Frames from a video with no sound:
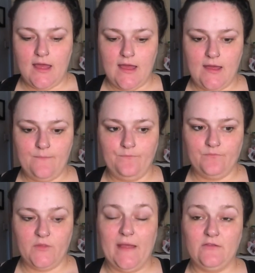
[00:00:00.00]
um,
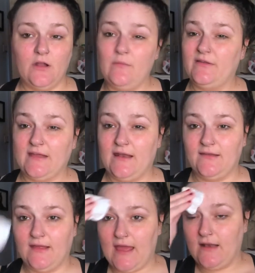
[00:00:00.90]
depending on how my skin
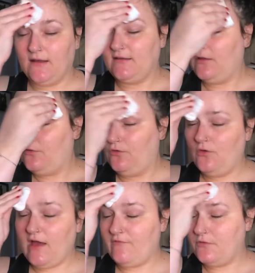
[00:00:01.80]
is again, because I
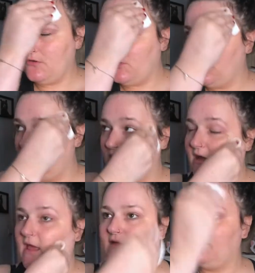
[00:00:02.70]
do have portions where I
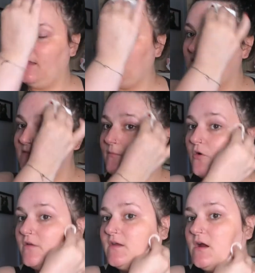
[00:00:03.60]
get slightly
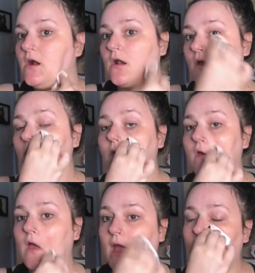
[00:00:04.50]
spottier
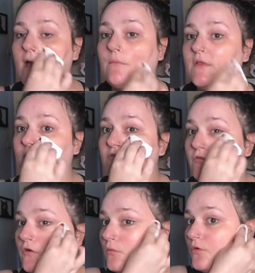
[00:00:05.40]
um, in terms
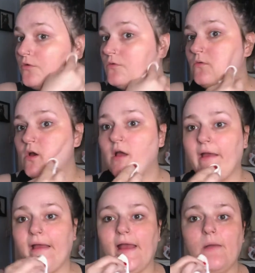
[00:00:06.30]
of hormonal,
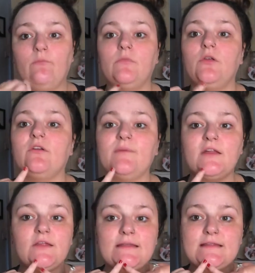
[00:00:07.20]
um, you know,
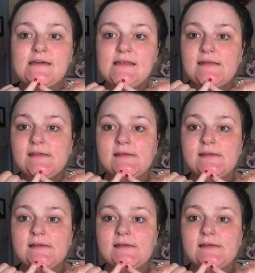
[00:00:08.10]
especially in the chin.